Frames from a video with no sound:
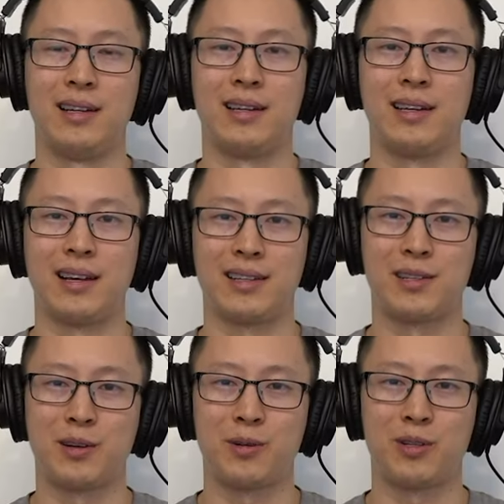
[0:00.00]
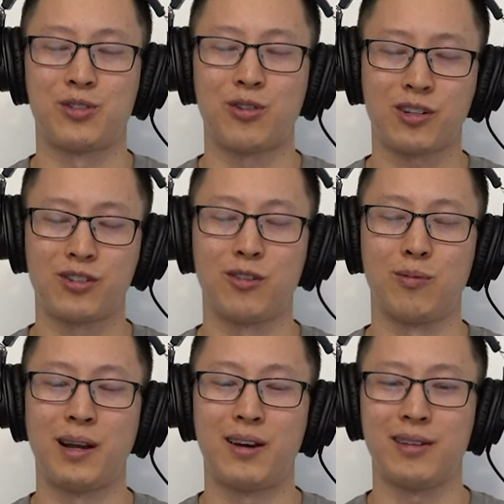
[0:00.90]
Yeah, so structural
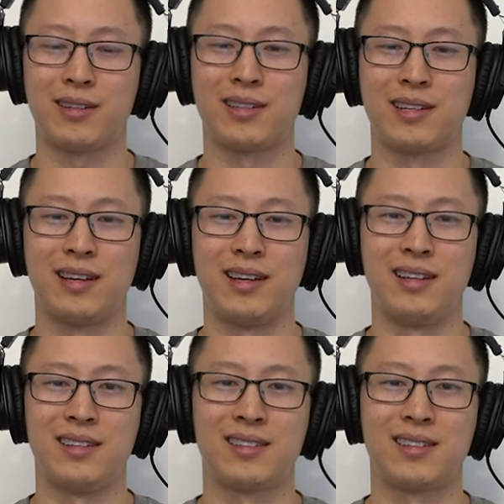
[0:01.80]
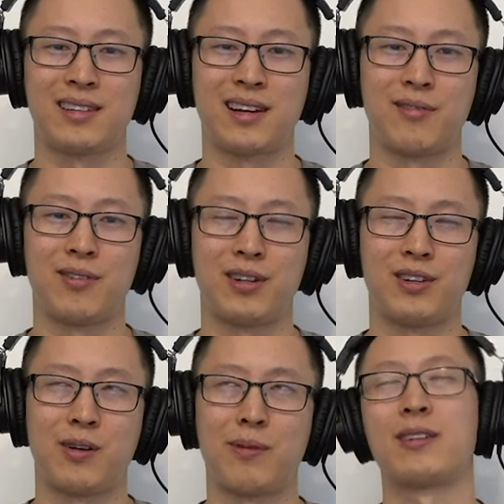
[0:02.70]
balance is kind of a
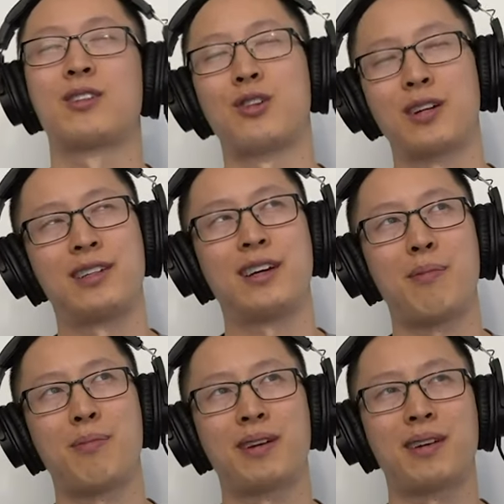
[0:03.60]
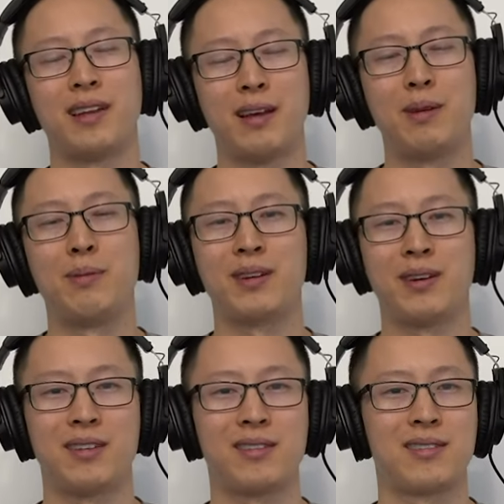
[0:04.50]
tri tricky topic, namely
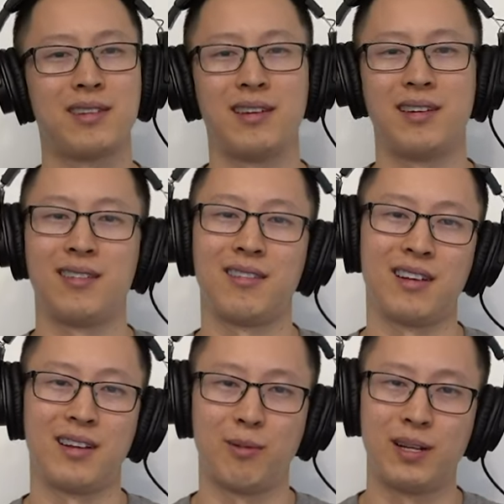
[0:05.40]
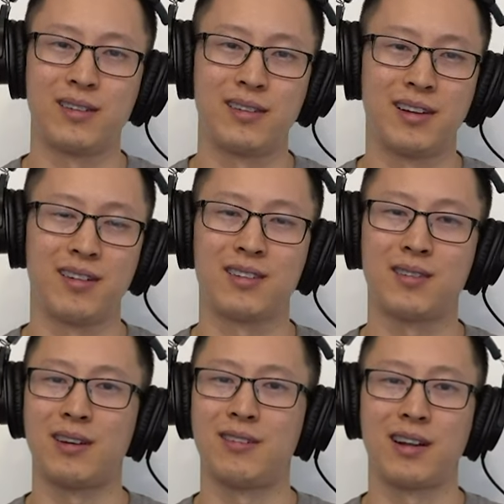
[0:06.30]
because in, in recent years,
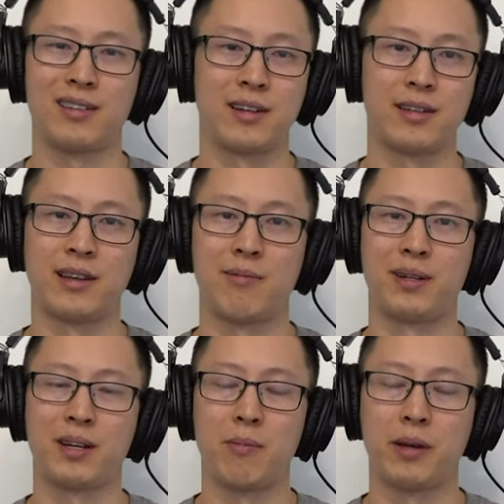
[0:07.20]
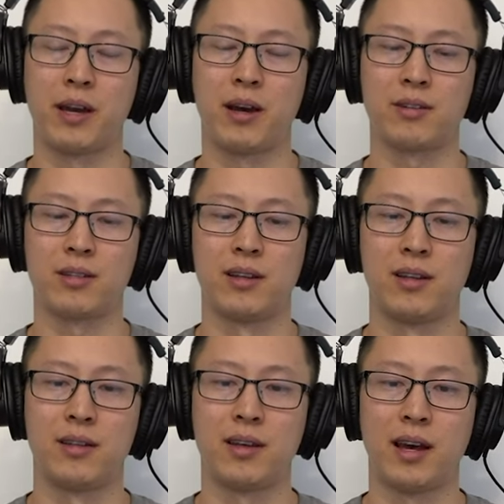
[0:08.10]
a lot of studies have been coming out
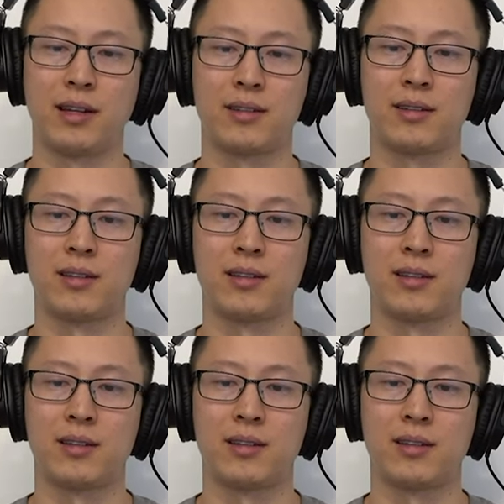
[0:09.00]
that